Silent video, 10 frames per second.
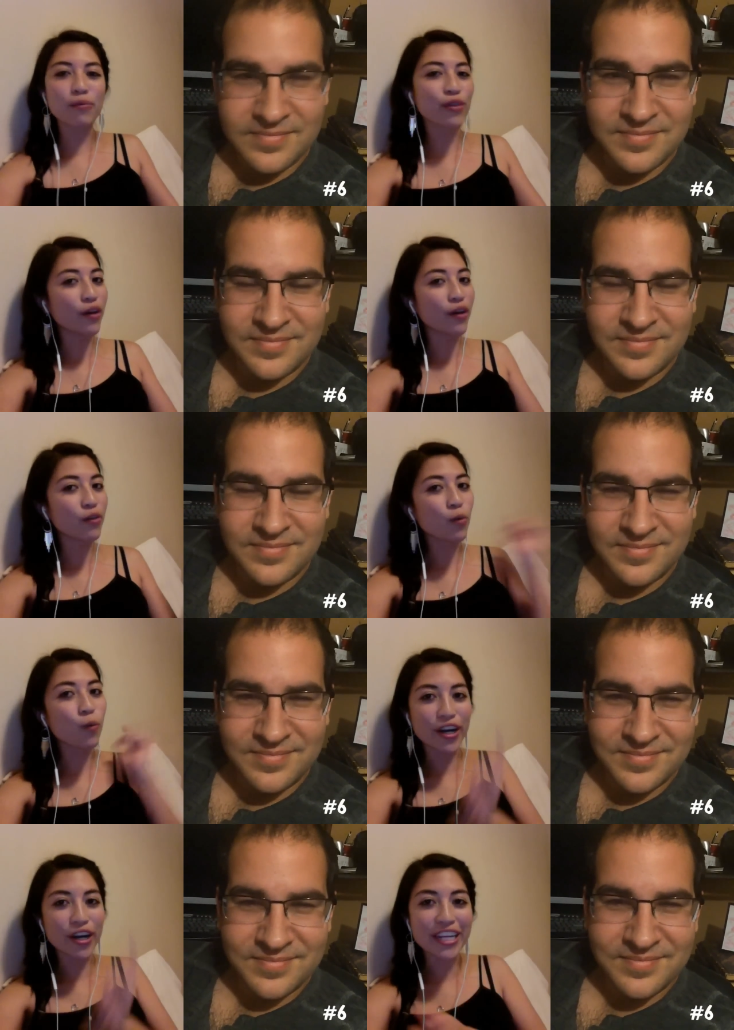Speaker 1: without
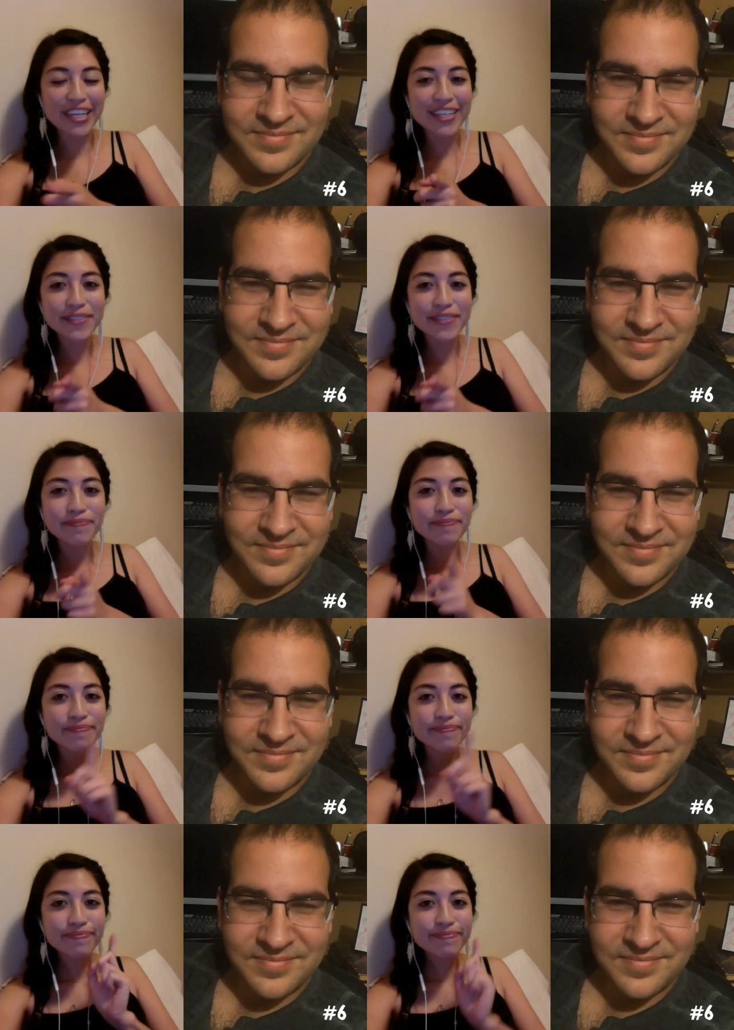warning.
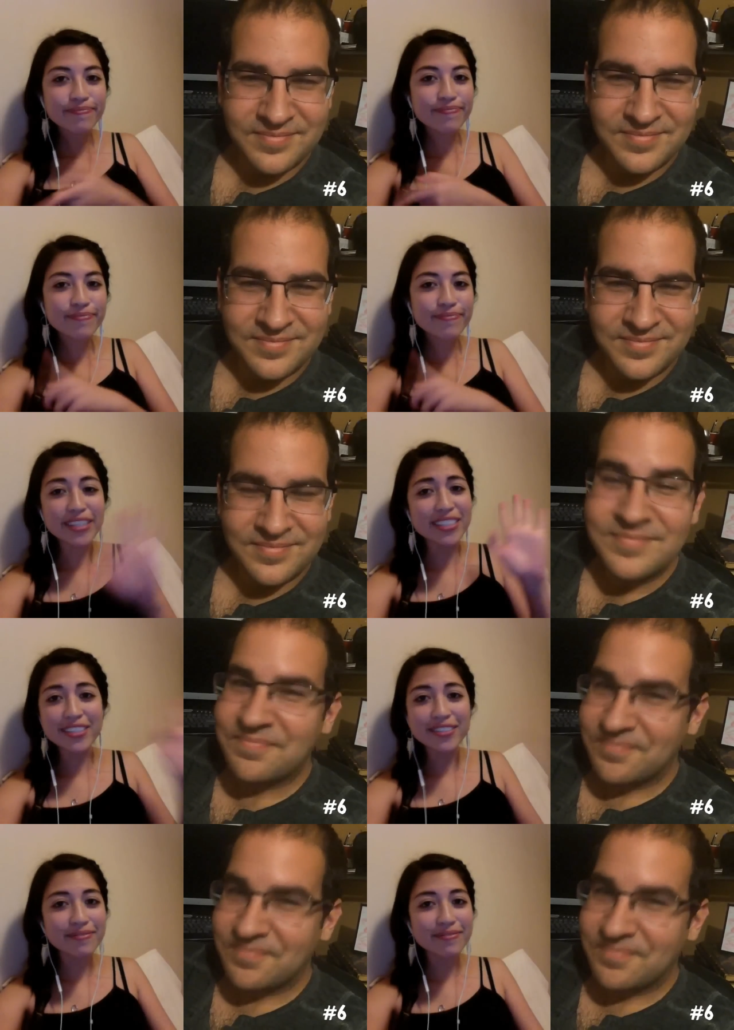That's
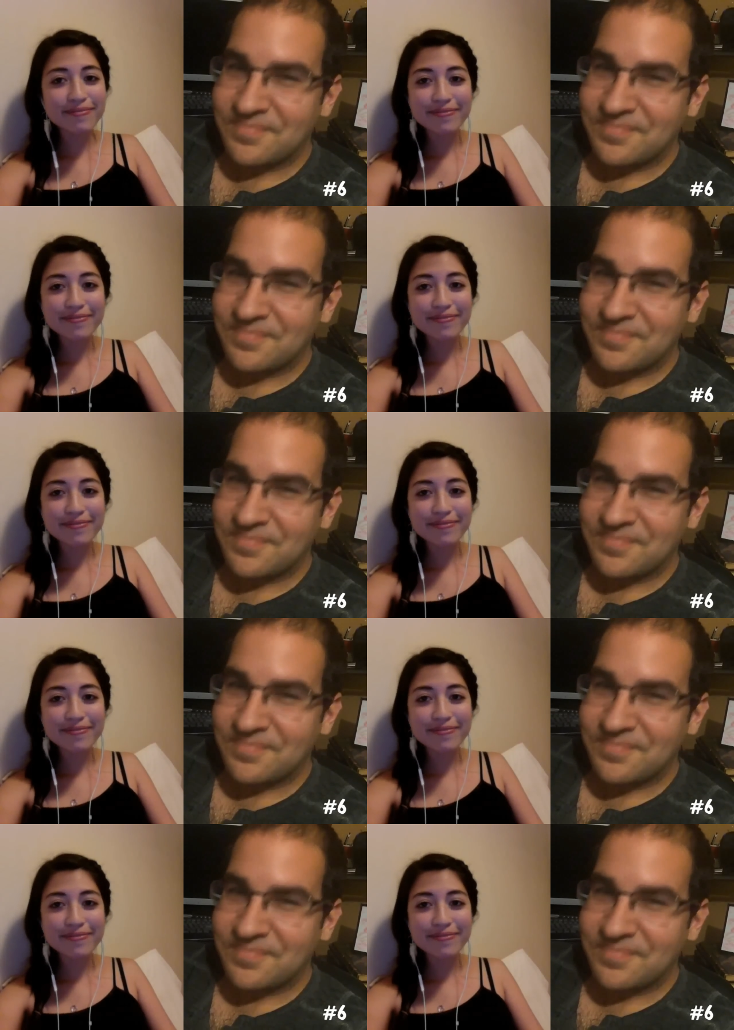it.